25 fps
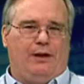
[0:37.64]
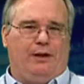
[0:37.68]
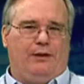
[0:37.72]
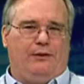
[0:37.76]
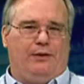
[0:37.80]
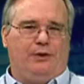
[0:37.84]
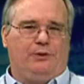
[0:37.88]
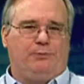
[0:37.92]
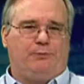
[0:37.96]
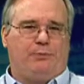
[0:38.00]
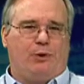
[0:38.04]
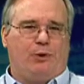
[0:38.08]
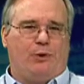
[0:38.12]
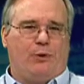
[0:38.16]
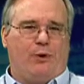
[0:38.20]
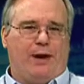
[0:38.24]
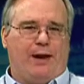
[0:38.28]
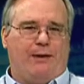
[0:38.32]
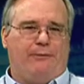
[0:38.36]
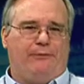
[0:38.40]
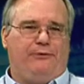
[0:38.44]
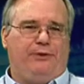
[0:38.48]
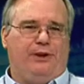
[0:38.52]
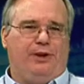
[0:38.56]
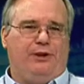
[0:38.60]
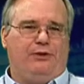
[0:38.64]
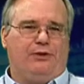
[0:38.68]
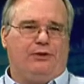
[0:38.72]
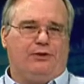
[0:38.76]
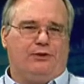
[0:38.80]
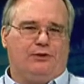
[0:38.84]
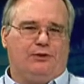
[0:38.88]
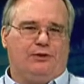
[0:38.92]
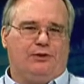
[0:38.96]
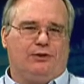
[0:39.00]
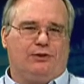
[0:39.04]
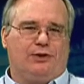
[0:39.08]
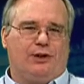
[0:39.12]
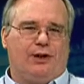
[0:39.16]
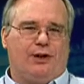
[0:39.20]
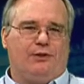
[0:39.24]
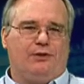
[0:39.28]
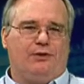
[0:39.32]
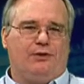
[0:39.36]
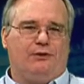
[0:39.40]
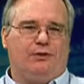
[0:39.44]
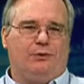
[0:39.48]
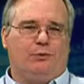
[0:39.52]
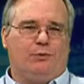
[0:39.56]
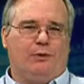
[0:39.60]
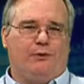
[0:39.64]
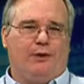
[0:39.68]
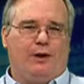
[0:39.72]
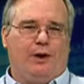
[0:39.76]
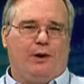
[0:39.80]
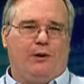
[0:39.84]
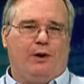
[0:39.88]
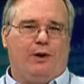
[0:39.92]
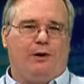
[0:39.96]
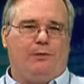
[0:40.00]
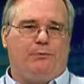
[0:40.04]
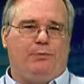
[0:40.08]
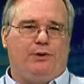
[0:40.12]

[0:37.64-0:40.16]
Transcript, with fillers: This program features discussions with area